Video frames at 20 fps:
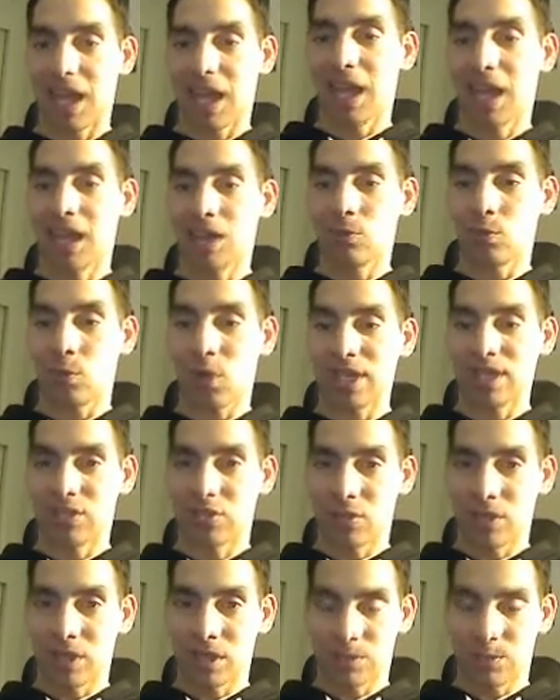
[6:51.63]
and what
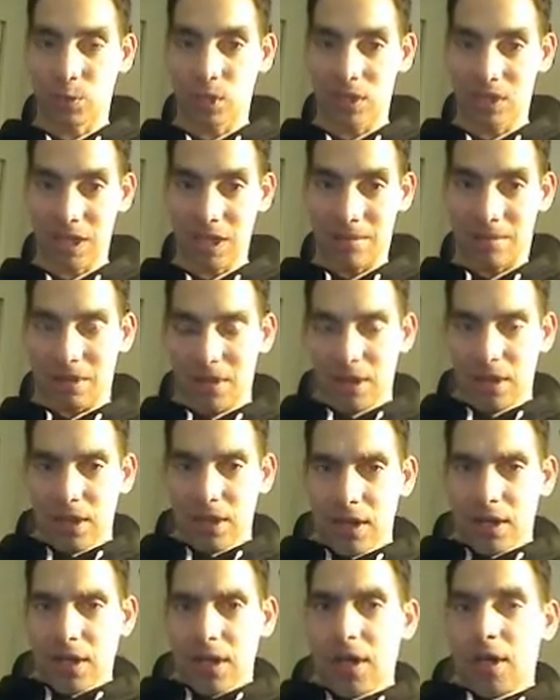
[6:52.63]
he's doing in sports time.
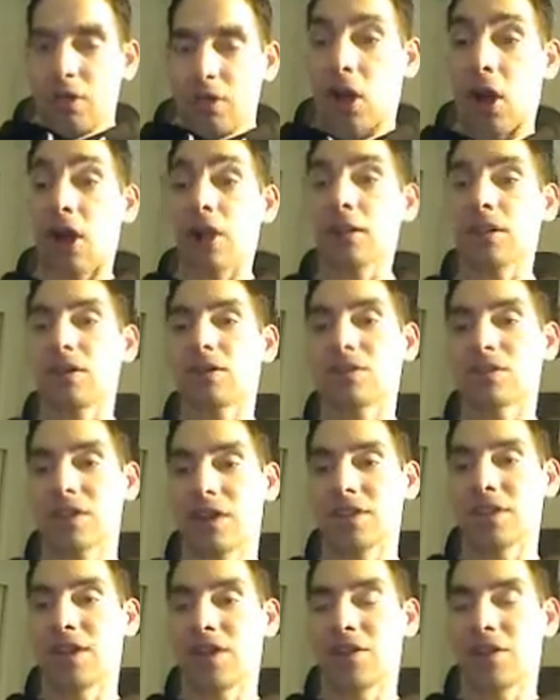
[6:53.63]
Carlos,
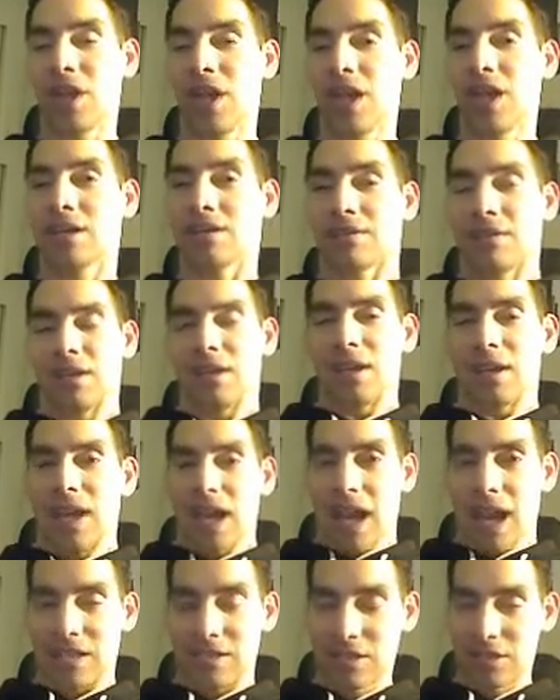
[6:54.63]
on the other hand,
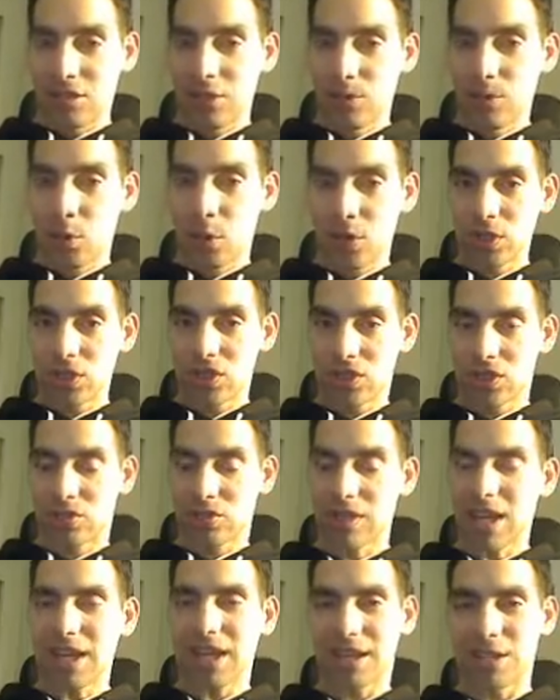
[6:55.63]
has
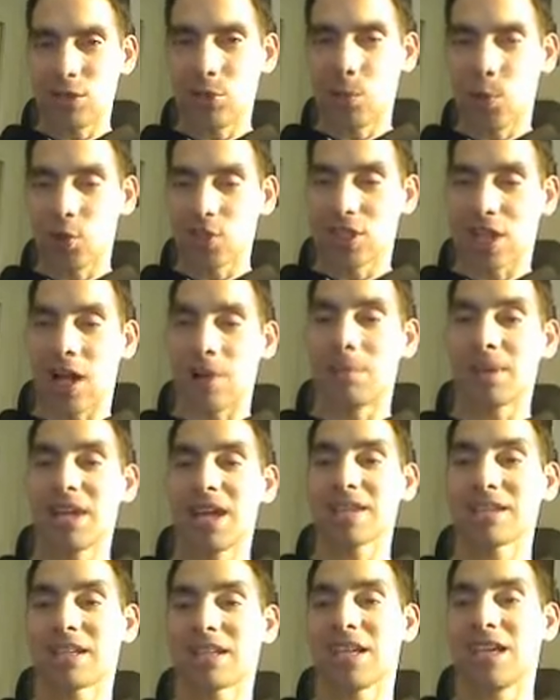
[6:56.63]
not a newborn child, but
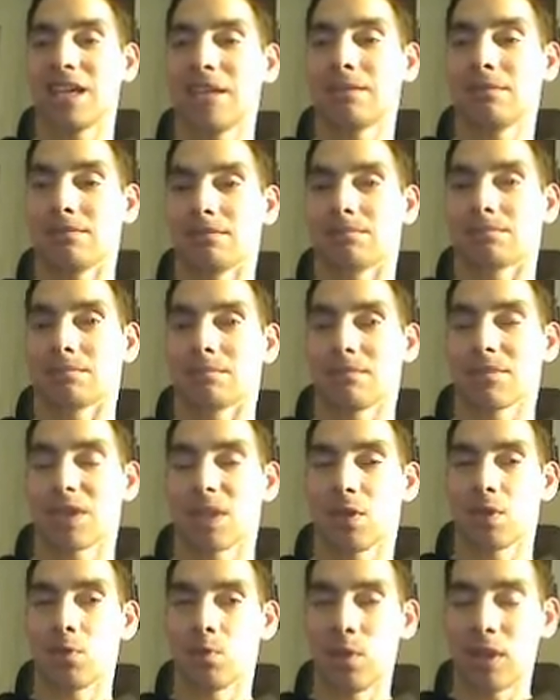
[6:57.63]
he has a kid,
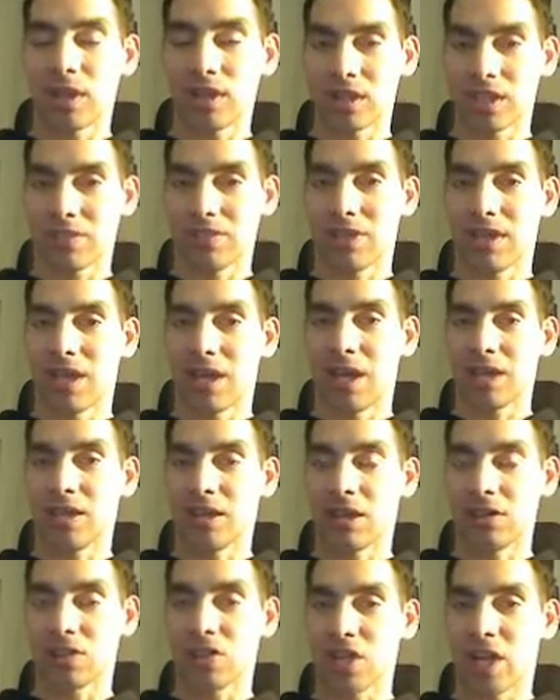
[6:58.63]
relatively
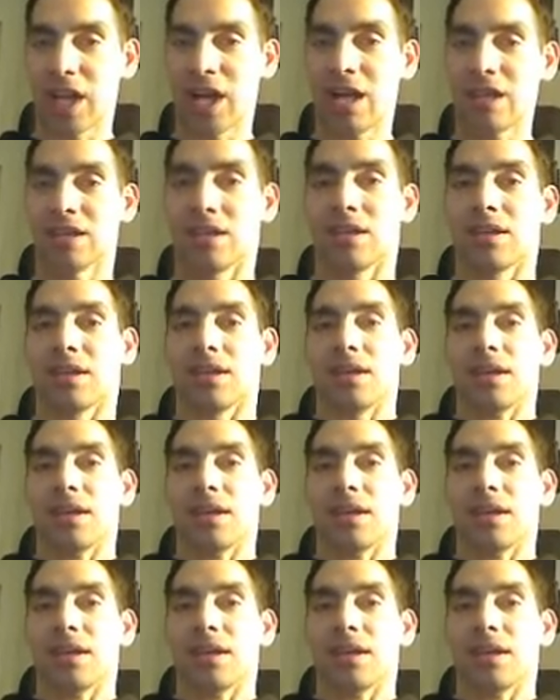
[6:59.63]
young child,